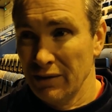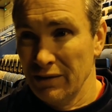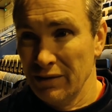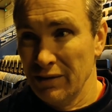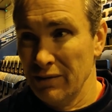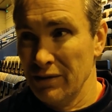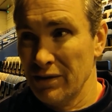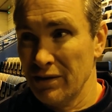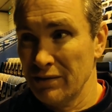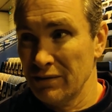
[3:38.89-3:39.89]
you
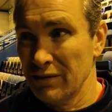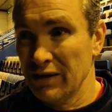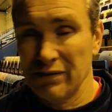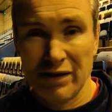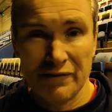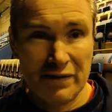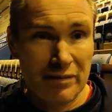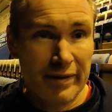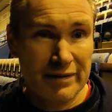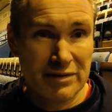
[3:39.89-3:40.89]
can't keep gifting
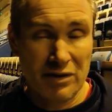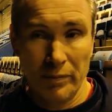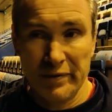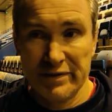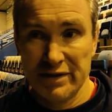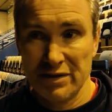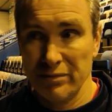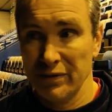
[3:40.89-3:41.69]
it back to the opposition,